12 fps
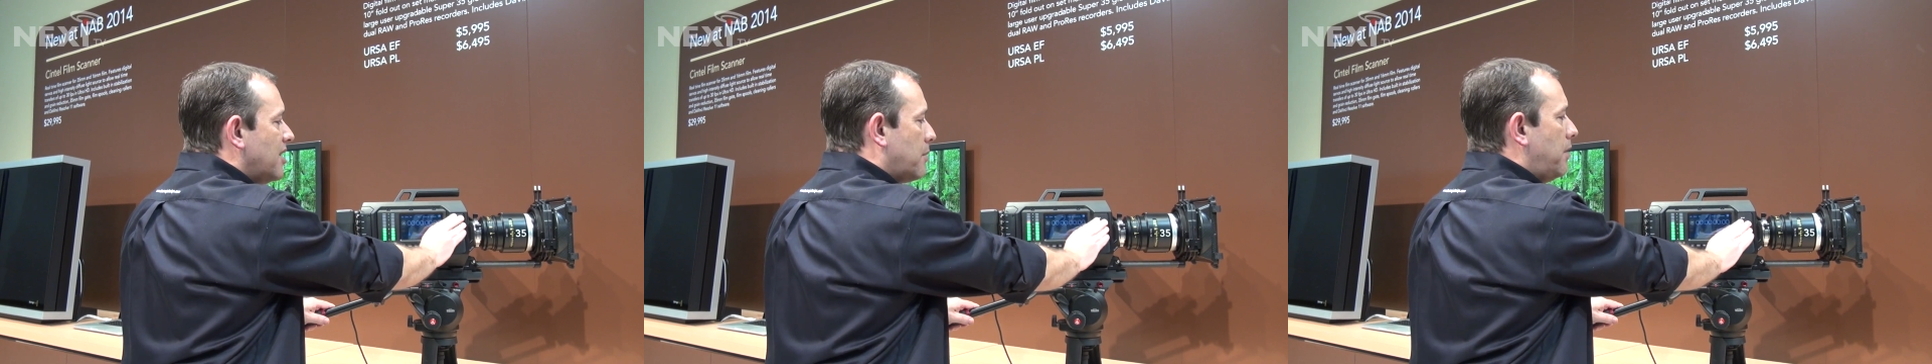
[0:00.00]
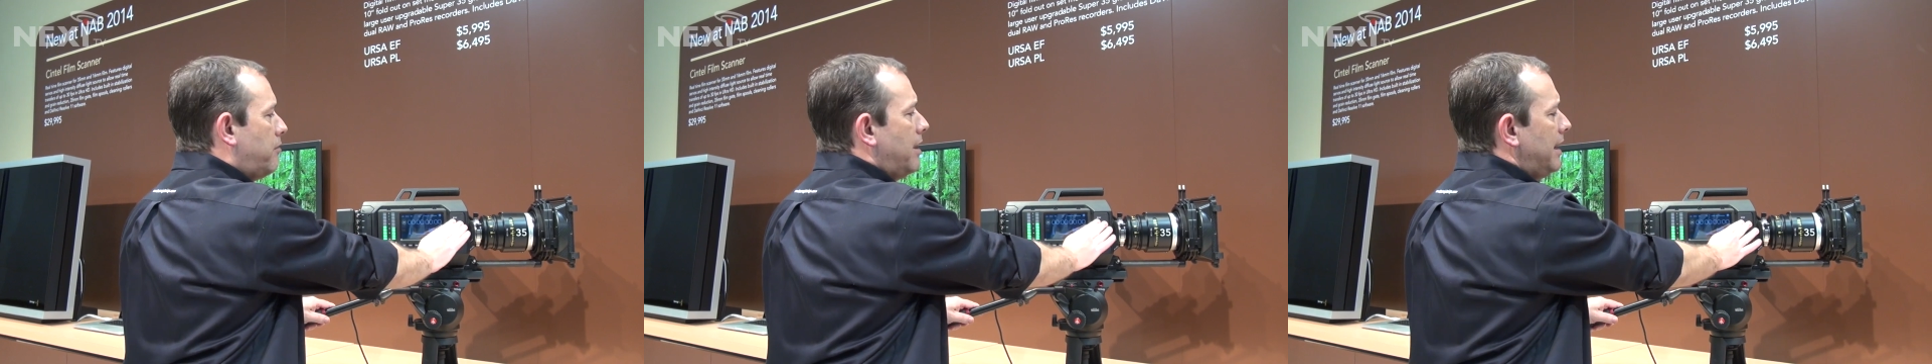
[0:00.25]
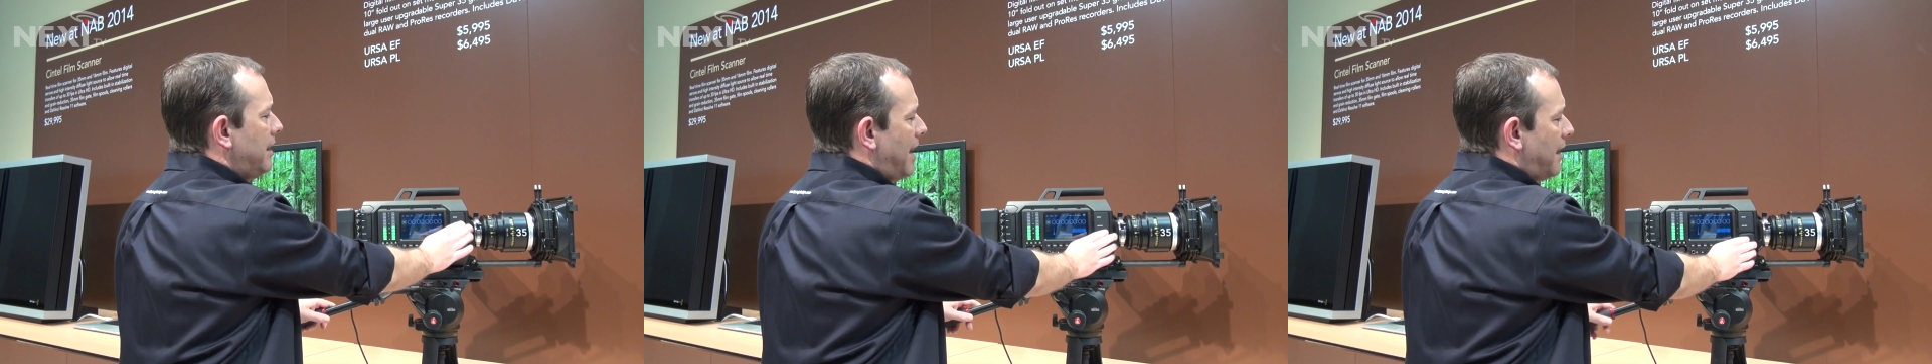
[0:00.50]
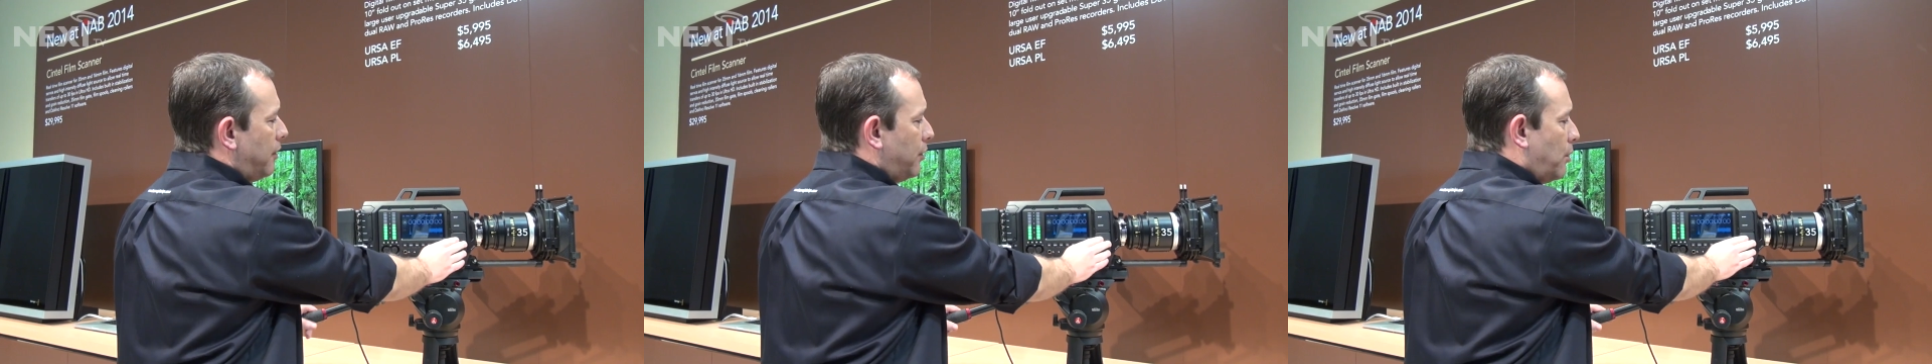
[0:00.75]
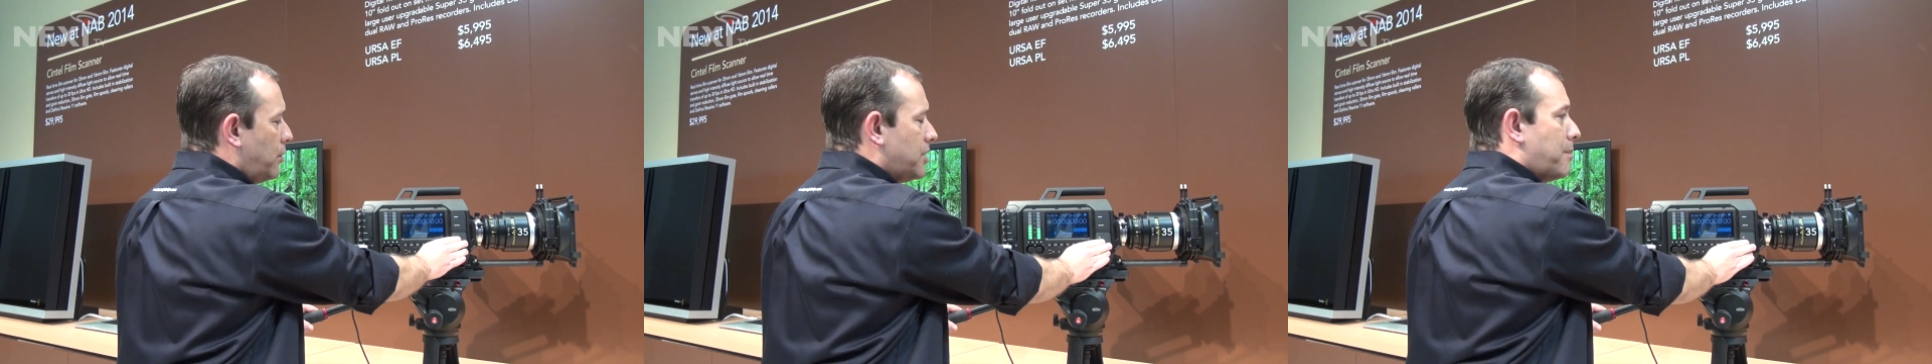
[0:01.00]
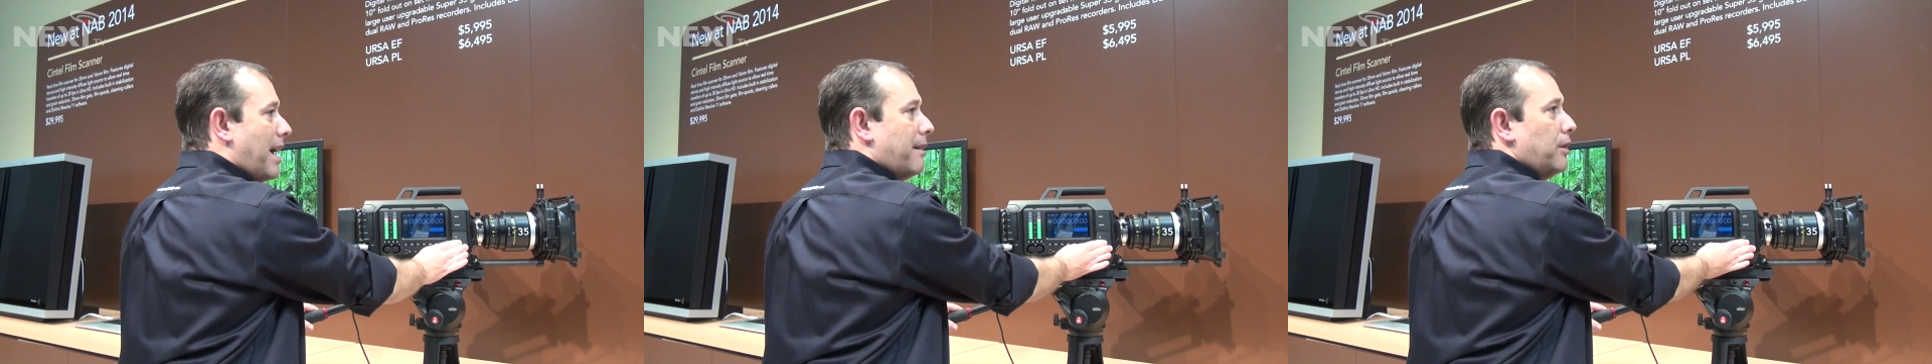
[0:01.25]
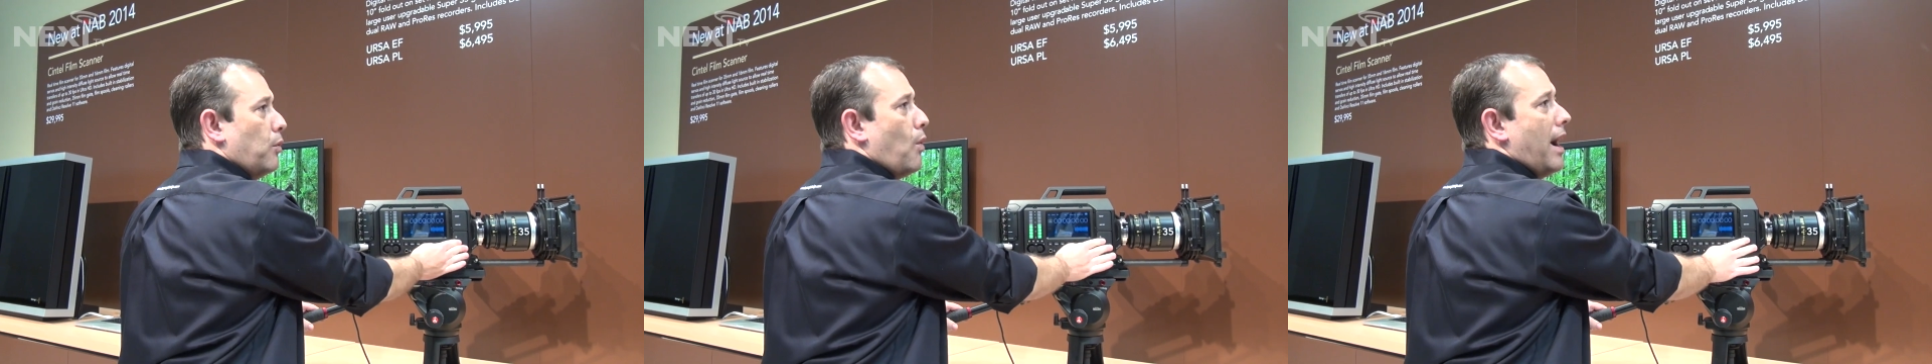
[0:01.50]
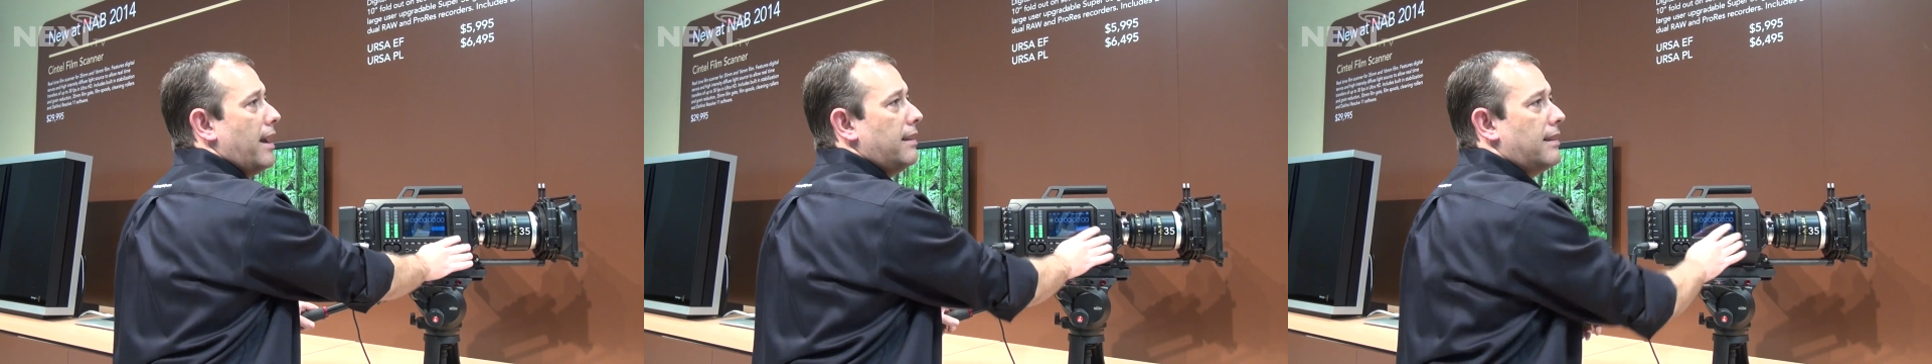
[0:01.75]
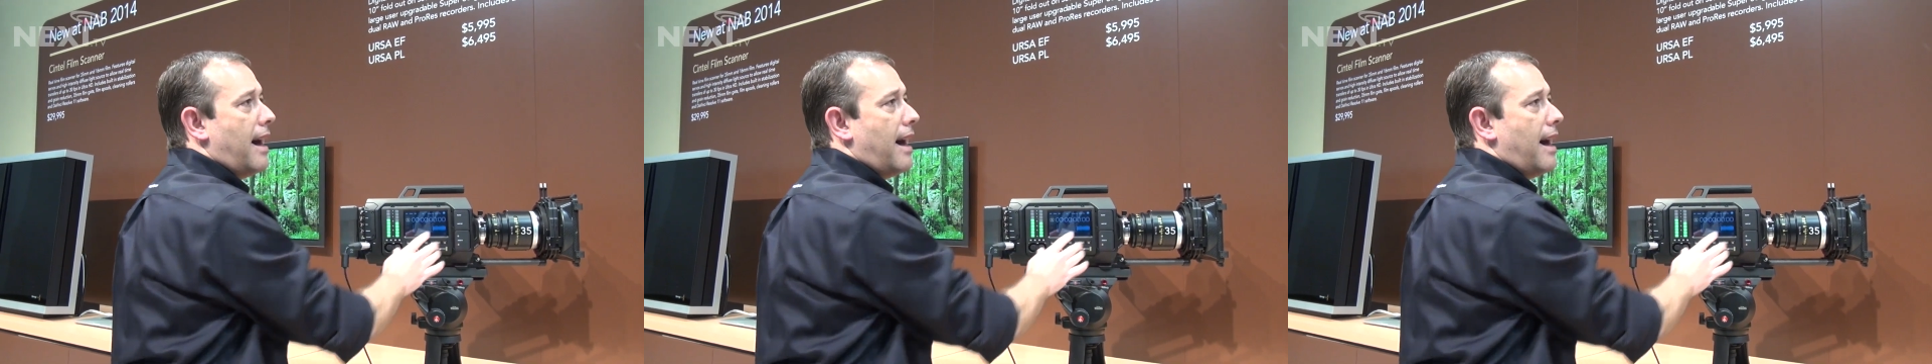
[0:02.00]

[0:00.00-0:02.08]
So we've really kind of thought about the way